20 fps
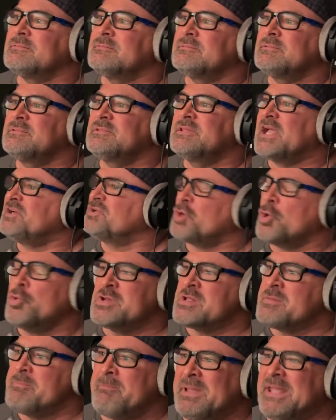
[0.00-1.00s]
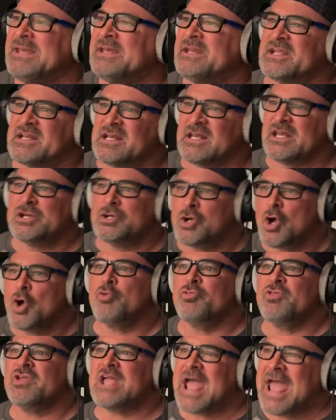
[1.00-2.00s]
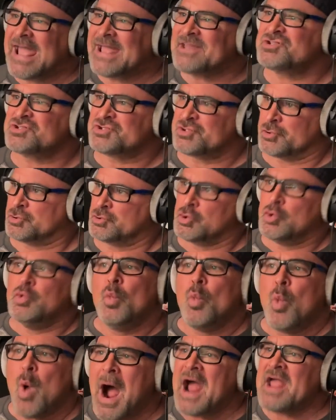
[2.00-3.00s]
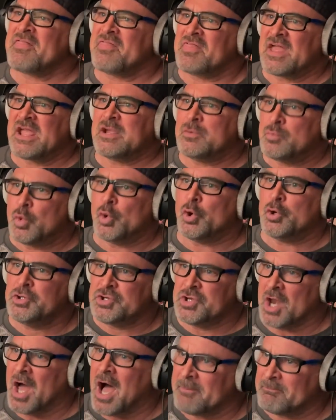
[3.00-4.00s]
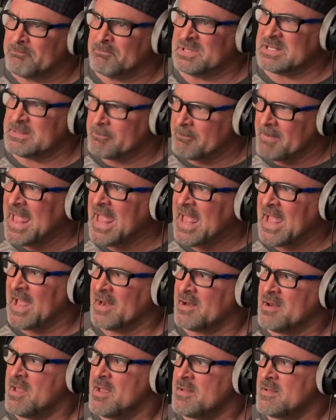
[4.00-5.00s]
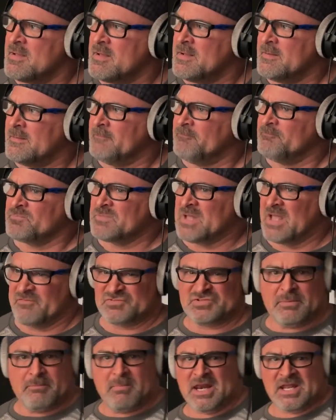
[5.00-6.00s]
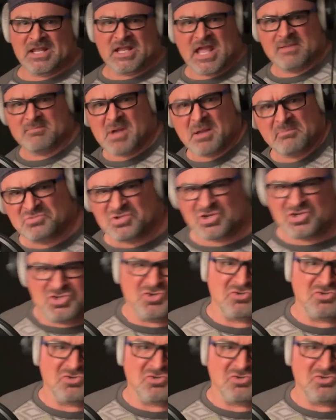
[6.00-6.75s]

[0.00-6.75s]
they don't immediately know the answer to why they would not be mad. If somebody came up and said, you're